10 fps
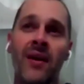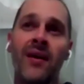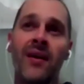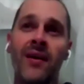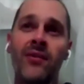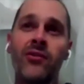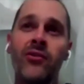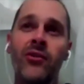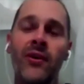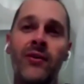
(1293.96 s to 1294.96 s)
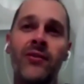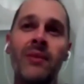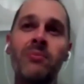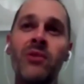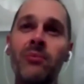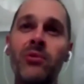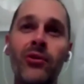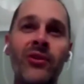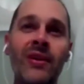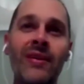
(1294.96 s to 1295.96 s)
And so sometimes you'll
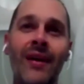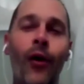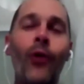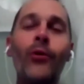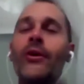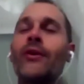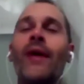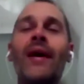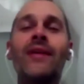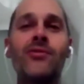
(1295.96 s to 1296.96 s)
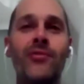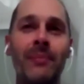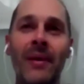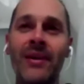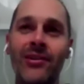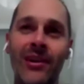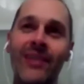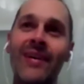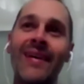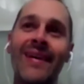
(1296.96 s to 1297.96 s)
see they hold a grudge for much
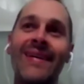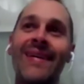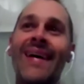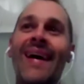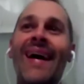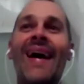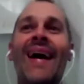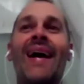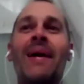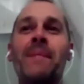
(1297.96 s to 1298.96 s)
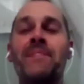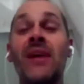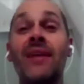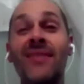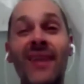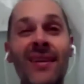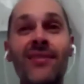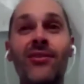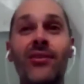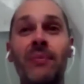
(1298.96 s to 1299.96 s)
longer. They tend
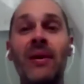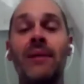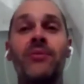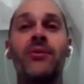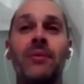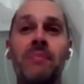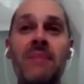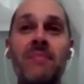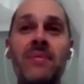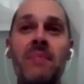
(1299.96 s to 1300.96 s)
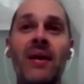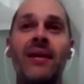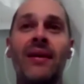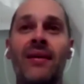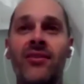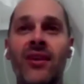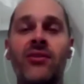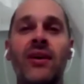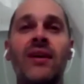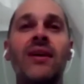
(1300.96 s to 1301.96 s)
to be able to remember better,
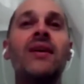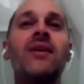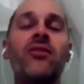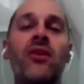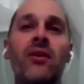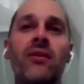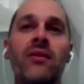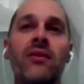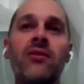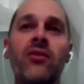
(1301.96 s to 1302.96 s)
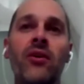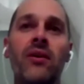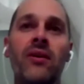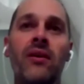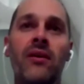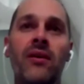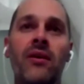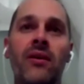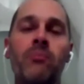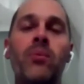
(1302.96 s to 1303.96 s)
etc. So these are
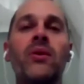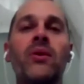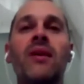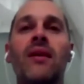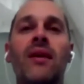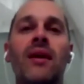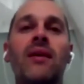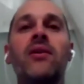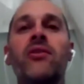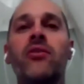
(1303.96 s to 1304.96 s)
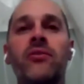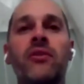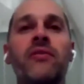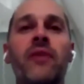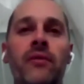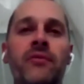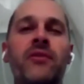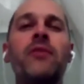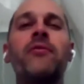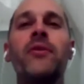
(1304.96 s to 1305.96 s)
important areas of
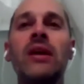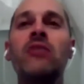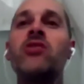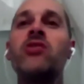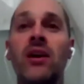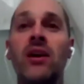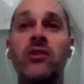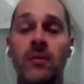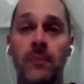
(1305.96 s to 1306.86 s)
differentiation.